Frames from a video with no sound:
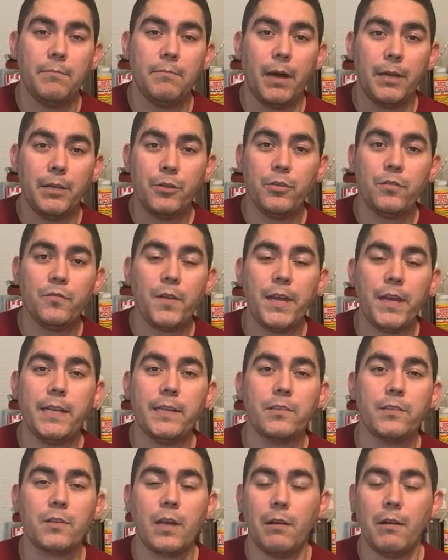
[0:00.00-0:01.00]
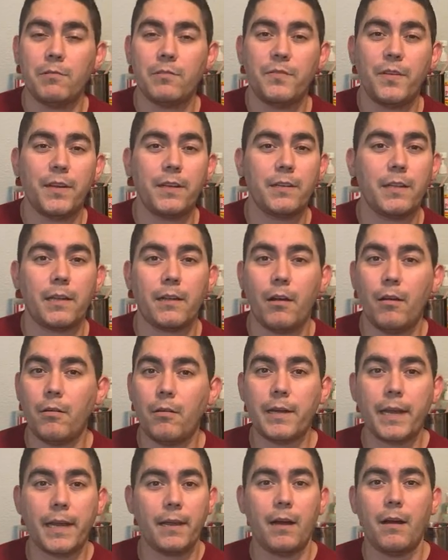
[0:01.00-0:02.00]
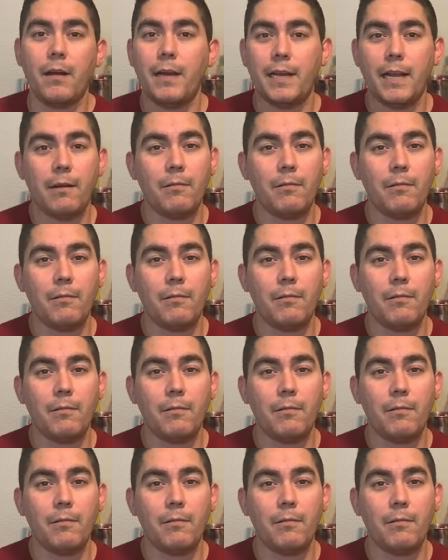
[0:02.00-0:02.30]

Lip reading: my newsfeed, and so I was figuring like, oh, okay, all right,